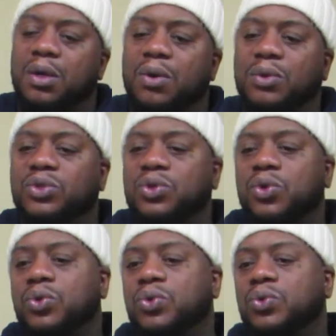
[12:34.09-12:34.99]
on
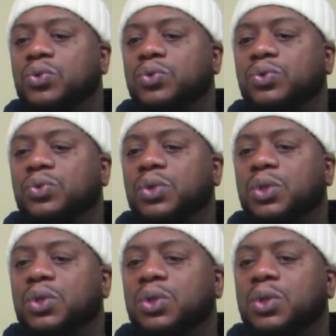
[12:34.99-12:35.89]
school
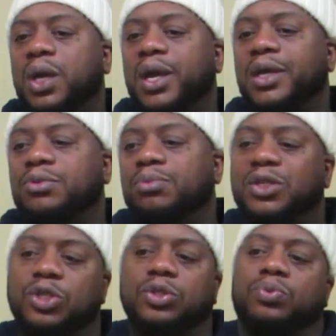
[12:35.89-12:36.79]
as
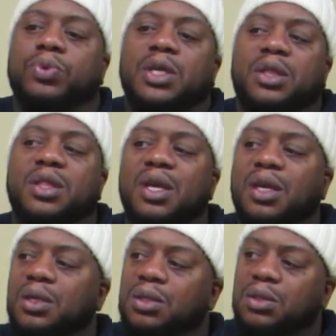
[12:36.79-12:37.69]
much as we
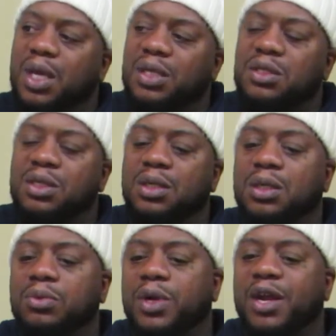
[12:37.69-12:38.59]
think they
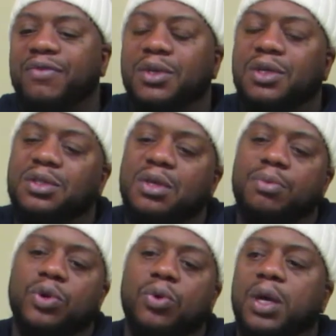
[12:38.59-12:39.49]
should or whatever, it's
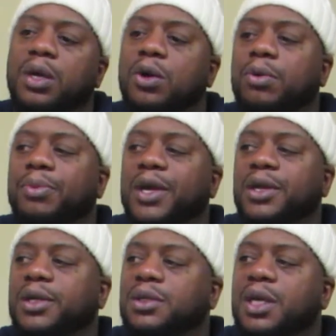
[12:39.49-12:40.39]
something going on,
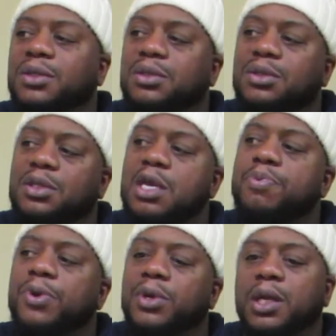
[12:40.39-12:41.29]
man, that's
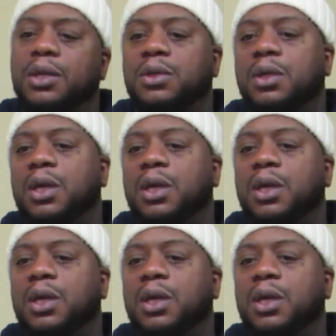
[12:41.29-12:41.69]
deeper than,